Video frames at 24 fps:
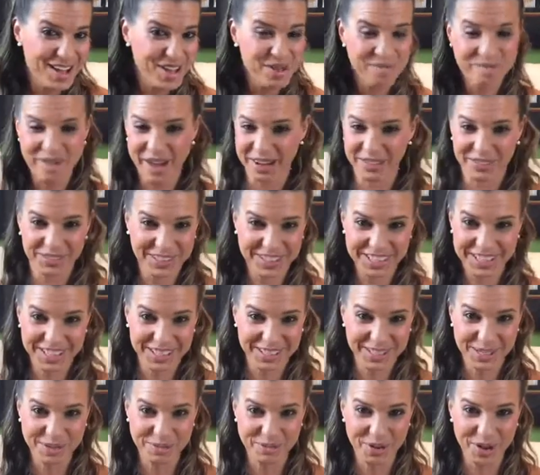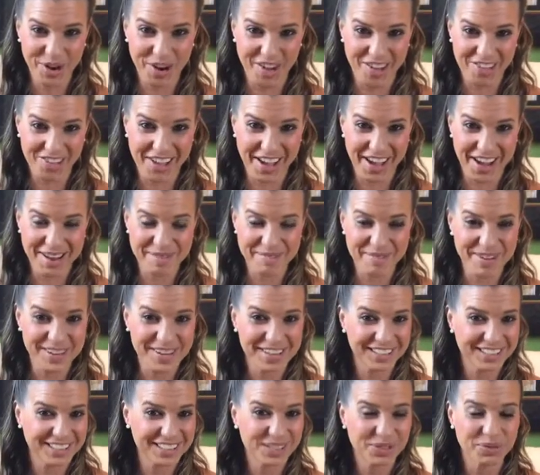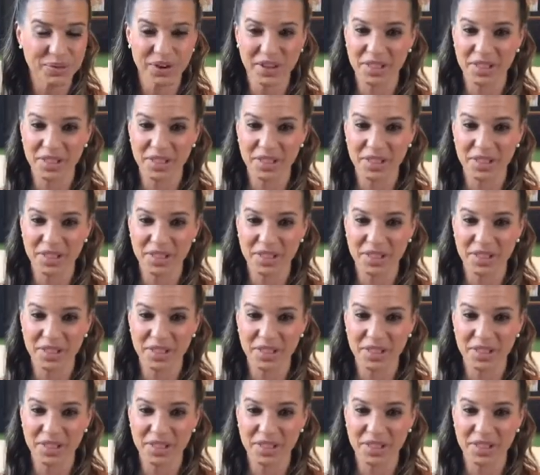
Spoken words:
You might have seen it somewhere online because it's